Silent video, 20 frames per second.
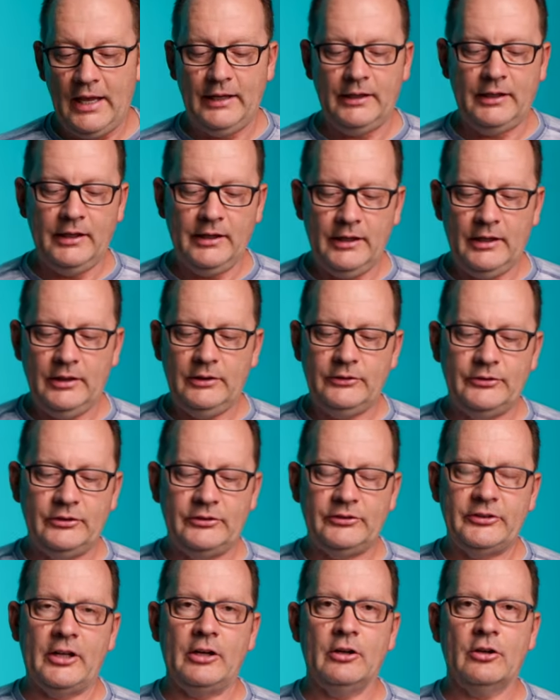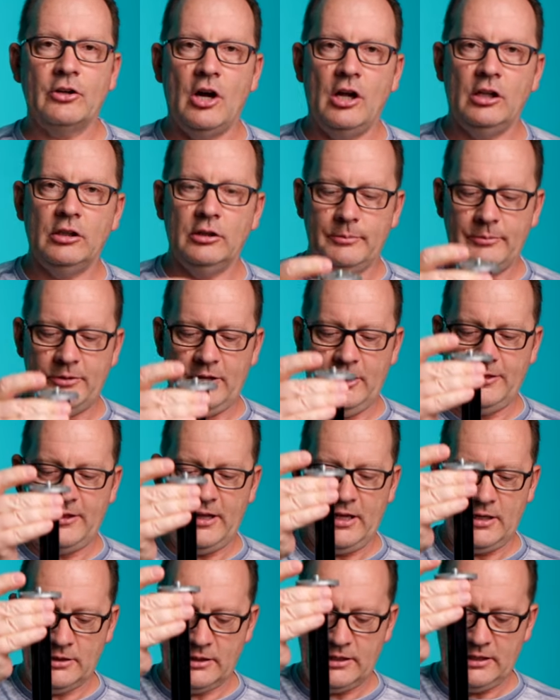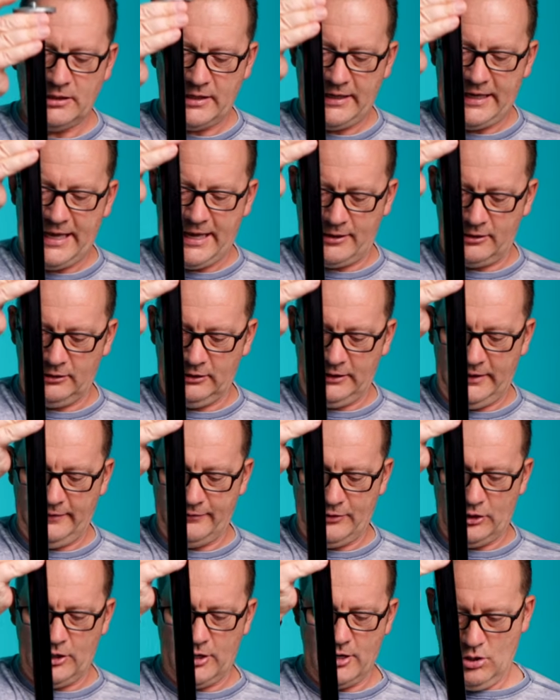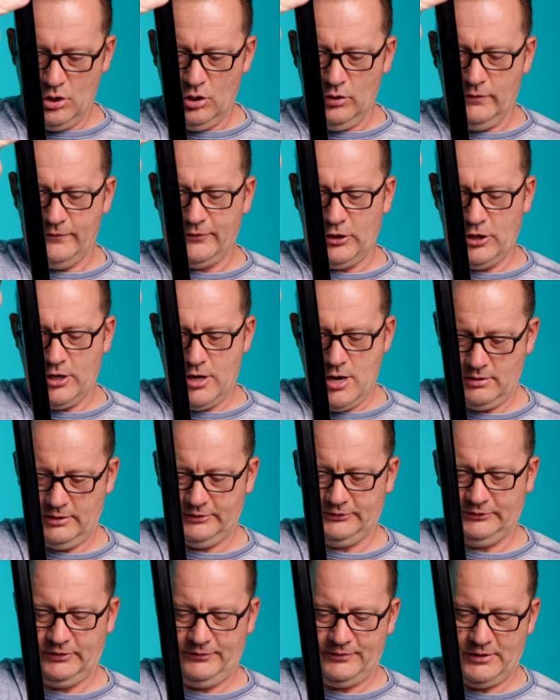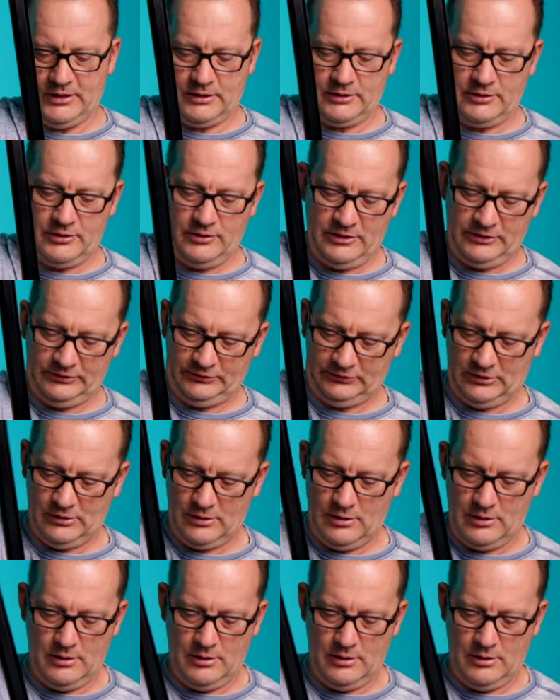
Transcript: And it is the center column that then can cantilever over. Let's see if I can do this